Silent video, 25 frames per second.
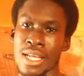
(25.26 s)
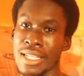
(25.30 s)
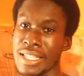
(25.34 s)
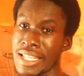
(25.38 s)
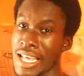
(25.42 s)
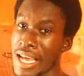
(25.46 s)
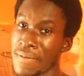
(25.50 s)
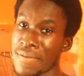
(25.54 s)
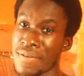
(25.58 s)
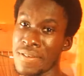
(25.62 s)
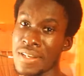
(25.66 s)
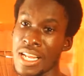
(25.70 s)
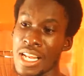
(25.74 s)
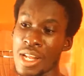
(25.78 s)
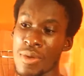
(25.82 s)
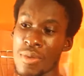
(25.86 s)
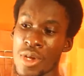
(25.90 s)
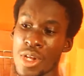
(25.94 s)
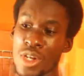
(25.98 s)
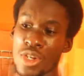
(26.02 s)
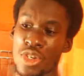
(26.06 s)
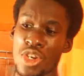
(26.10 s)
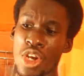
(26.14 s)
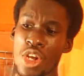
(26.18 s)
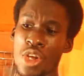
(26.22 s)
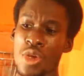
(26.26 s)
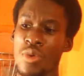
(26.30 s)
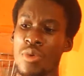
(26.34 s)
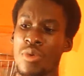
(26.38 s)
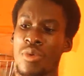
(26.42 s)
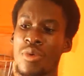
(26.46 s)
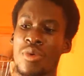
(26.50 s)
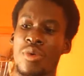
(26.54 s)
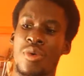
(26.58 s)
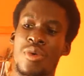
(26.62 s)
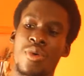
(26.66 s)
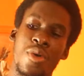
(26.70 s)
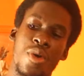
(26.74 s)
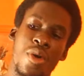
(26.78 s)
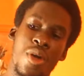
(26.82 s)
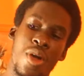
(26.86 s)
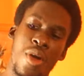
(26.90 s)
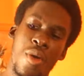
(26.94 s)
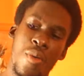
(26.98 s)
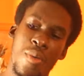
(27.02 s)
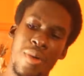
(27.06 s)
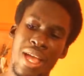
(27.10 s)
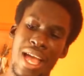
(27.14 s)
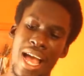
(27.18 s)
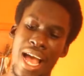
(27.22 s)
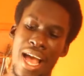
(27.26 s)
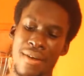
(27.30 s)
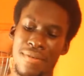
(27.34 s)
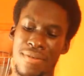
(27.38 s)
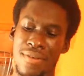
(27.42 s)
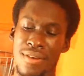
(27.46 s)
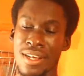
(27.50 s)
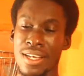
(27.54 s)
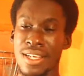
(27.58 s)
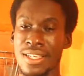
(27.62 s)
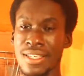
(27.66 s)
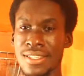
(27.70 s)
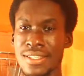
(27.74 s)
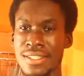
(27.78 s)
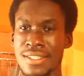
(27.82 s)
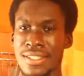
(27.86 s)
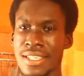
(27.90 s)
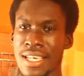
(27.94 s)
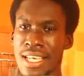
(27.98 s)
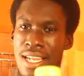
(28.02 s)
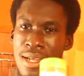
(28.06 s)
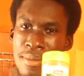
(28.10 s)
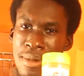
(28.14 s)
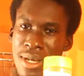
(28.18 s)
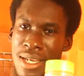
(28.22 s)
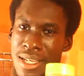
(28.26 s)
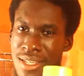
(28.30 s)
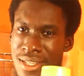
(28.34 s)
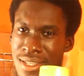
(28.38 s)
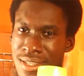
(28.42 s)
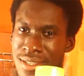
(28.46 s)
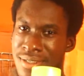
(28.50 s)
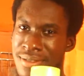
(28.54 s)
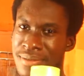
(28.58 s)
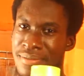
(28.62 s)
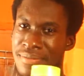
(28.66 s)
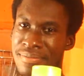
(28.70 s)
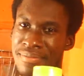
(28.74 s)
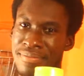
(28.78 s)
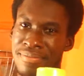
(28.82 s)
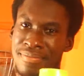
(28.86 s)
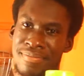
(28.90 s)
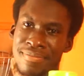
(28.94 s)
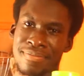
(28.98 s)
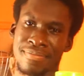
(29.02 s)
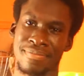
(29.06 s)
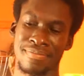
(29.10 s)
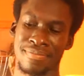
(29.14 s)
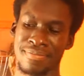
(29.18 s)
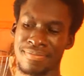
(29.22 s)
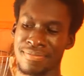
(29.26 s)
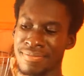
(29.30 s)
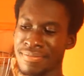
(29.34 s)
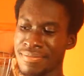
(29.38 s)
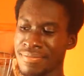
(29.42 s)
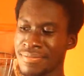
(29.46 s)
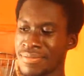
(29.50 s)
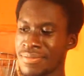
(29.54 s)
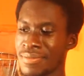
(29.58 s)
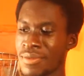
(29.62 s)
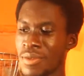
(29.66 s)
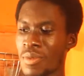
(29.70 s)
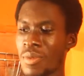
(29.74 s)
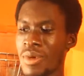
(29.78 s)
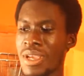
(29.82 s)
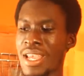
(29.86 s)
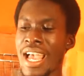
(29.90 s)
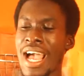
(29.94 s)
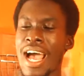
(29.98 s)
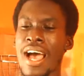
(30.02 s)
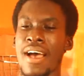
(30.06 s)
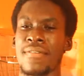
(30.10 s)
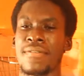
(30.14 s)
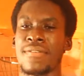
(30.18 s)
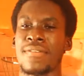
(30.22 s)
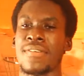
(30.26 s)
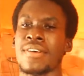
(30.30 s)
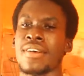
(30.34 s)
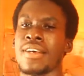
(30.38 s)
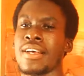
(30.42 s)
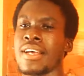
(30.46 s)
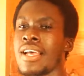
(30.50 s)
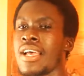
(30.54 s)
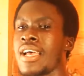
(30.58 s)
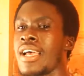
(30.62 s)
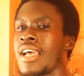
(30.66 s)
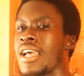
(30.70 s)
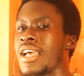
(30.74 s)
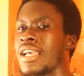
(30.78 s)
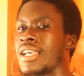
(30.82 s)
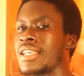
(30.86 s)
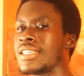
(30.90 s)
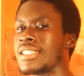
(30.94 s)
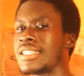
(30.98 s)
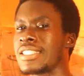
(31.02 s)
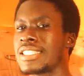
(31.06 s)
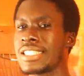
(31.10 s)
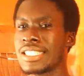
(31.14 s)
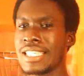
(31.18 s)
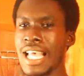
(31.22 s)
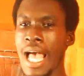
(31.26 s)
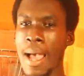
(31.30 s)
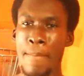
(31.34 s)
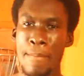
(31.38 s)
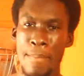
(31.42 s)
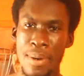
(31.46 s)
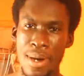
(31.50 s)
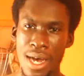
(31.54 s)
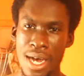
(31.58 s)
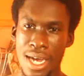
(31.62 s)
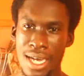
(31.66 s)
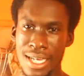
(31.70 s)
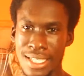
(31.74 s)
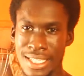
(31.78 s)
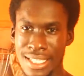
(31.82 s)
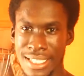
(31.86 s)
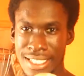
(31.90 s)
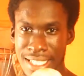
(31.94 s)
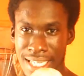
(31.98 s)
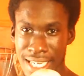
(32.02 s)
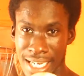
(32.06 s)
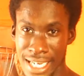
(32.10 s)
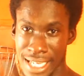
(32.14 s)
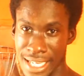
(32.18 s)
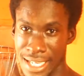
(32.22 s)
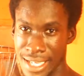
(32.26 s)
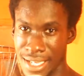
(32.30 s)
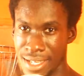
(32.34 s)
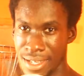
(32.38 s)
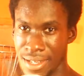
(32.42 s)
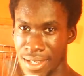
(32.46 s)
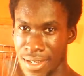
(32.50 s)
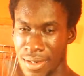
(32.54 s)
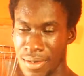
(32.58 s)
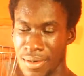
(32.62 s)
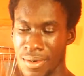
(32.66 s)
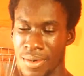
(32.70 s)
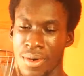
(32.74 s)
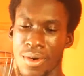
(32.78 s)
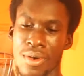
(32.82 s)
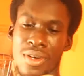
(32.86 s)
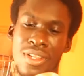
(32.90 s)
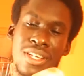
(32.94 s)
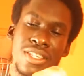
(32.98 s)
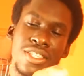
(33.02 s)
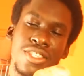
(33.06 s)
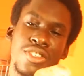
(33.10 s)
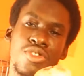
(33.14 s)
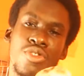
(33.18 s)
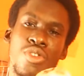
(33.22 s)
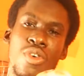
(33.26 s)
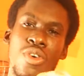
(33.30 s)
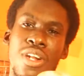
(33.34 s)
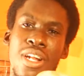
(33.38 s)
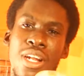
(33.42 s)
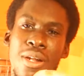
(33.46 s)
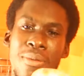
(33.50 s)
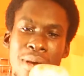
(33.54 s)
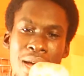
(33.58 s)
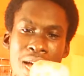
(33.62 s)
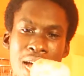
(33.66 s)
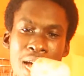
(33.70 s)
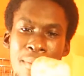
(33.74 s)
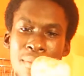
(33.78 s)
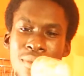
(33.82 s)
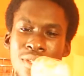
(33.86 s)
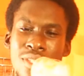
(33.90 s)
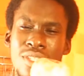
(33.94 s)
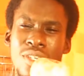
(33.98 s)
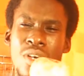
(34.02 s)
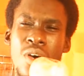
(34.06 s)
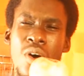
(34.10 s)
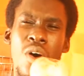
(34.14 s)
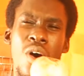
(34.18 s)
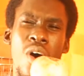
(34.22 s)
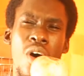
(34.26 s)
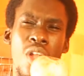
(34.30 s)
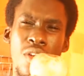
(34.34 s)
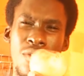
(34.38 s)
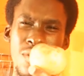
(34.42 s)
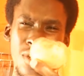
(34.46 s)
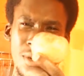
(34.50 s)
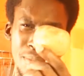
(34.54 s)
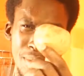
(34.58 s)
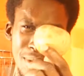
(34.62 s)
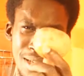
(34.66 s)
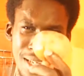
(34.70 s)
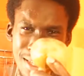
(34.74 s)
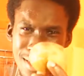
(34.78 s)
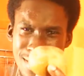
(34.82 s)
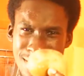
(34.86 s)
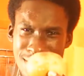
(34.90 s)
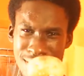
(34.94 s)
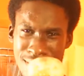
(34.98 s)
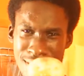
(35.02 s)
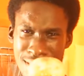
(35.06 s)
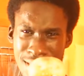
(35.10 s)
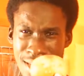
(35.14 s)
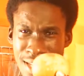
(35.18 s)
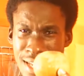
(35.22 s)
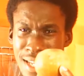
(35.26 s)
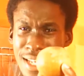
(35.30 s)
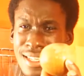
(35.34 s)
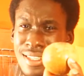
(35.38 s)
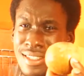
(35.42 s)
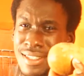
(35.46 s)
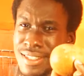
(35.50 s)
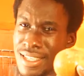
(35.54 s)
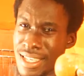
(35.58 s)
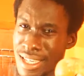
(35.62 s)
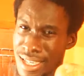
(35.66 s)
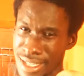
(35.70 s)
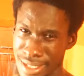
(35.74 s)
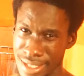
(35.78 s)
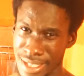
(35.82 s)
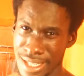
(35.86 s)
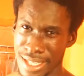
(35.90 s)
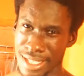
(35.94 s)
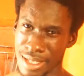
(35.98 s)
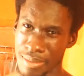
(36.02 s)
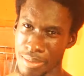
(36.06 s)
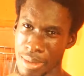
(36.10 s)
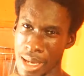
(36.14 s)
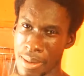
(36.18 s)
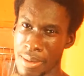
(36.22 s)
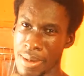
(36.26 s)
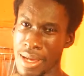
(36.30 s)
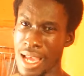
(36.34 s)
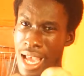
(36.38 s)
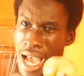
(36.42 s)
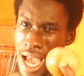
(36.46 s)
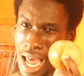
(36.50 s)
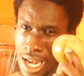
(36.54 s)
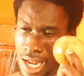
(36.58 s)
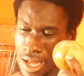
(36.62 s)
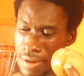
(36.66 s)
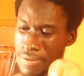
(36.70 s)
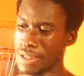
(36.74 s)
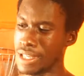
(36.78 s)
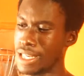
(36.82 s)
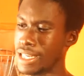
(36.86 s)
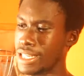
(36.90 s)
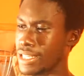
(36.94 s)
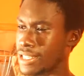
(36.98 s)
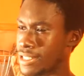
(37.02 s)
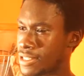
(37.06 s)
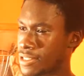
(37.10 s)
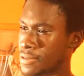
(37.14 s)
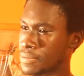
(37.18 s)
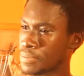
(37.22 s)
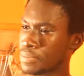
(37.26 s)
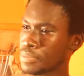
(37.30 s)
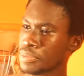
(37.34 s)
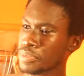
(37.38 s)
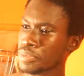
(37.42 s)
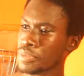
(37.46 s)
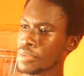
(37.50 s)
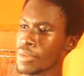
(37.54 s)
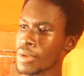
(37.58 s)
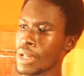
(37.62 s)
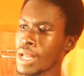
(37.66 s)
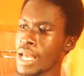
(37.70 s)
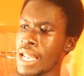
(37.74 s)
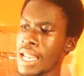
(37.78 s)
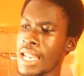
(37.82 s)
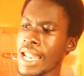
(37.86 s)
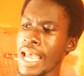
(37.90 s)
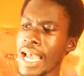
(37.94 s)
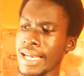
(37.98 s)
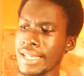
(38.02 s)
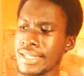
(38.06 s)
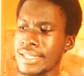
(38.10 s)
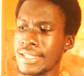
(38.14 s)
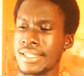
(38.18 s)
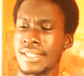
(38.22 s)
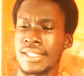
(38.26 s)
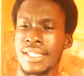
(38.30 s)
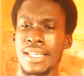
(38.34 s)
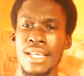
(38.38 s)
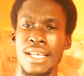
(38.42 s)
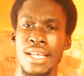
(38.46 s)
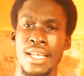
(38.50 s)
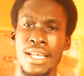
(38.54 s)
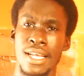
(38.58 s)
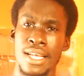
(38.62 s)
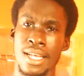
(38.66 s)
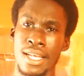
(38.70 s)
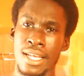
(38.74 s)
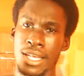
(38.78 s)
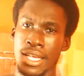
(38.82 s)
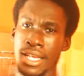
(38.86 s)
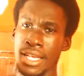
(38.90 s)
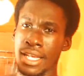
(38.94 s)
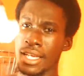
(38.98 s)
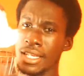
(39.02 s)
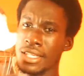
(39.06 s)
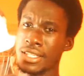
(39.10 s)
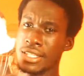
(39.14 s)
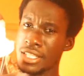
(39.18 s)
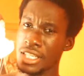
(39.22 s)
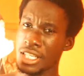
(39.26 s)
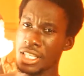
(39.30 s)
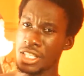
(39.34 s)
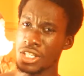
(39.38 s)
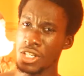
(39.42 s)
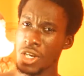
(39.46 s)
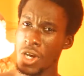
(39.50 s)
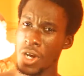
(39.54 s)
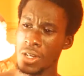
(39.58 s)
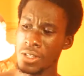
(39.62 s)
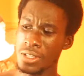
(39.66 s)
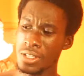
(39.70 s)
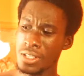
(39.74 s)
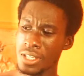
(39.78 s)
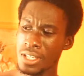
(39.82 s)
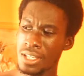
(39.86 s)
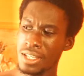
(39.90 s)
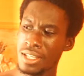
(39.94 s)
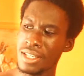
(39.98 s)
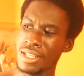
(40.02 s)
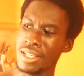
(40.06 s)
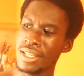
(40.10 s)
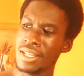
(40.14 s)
Definitely we're going to show you. We have cinnamon. We have sapa dilly. This is grown in the Bahamas all over the place. It's dilly season, baby. I love dillies. Next, sea salt.